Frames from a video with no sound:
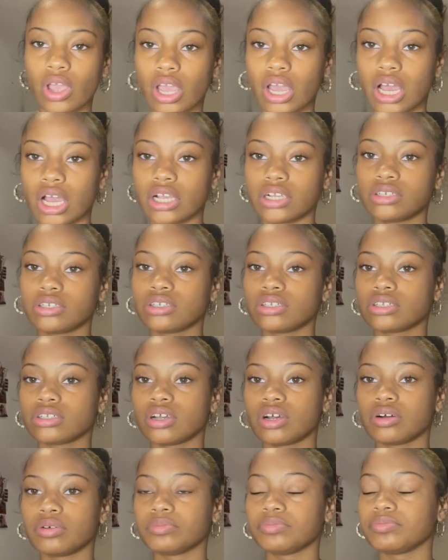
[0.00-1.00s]
guys,
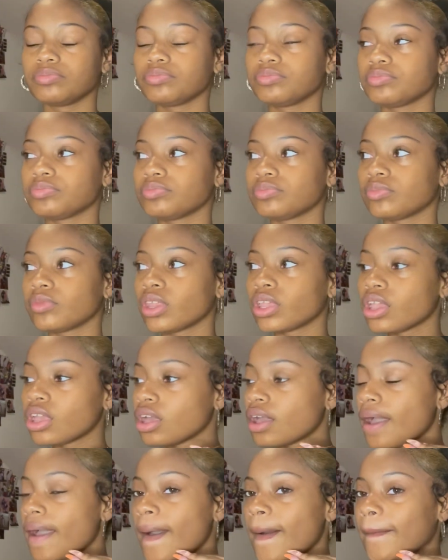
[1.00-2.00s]
so
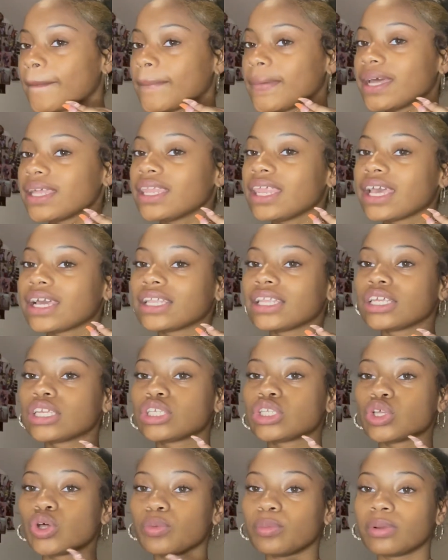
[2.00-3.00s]
my neck
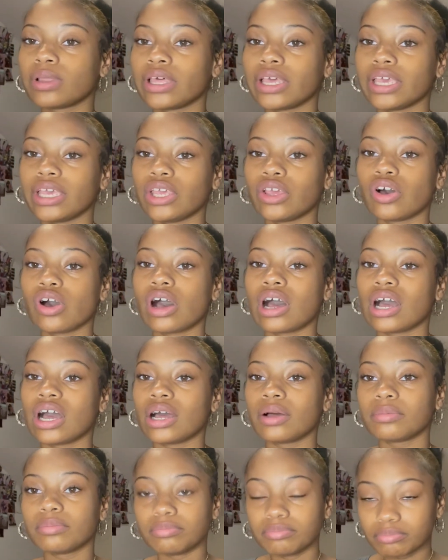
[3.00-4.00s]
looks so plain,
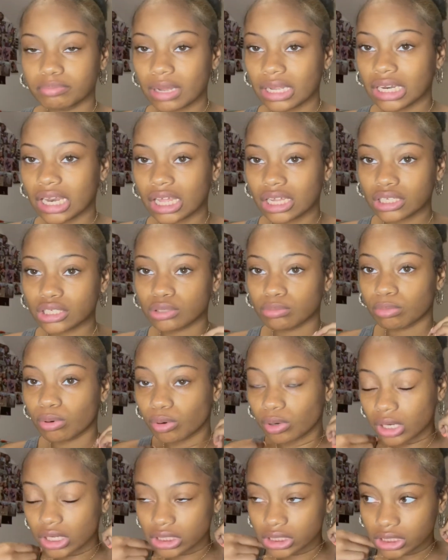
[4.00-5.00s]
y'all. My neck was
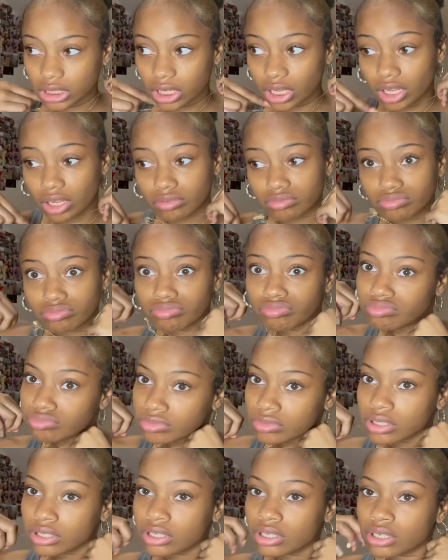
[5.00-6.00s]
broke yesterday,
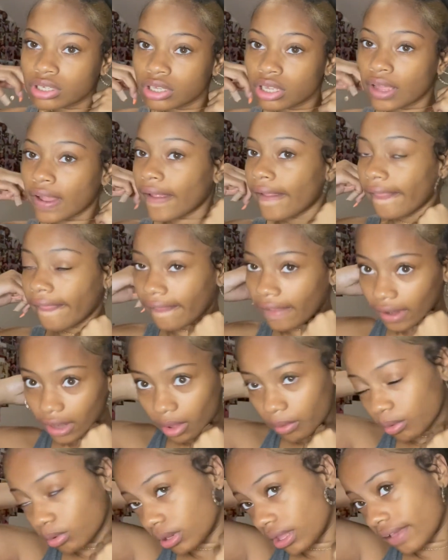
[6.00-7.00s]
and
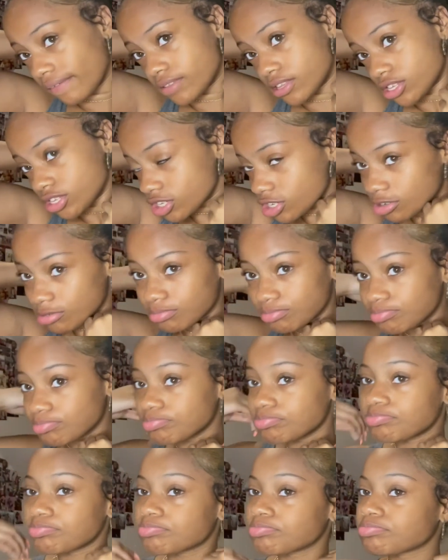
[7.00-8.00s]
now only have
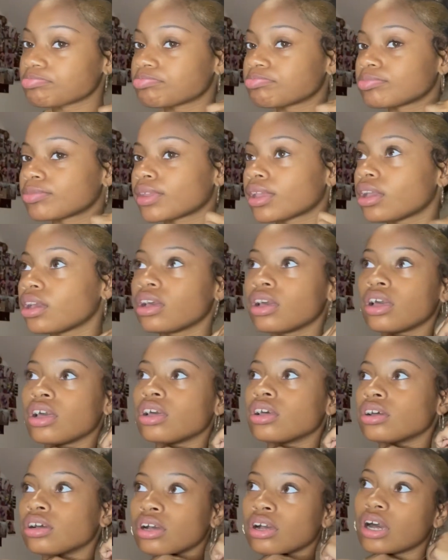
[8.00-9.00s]

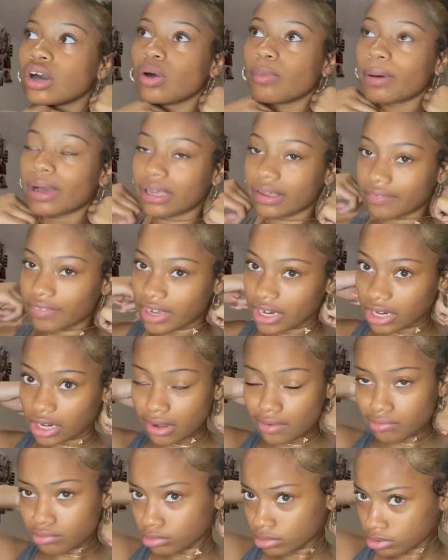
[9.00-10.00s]
10. Hope I can find
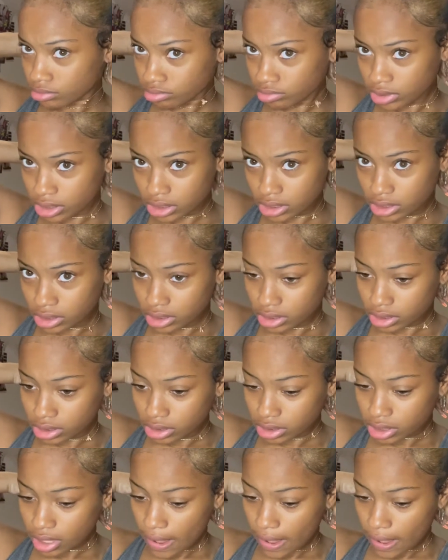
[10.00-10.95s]
another one, because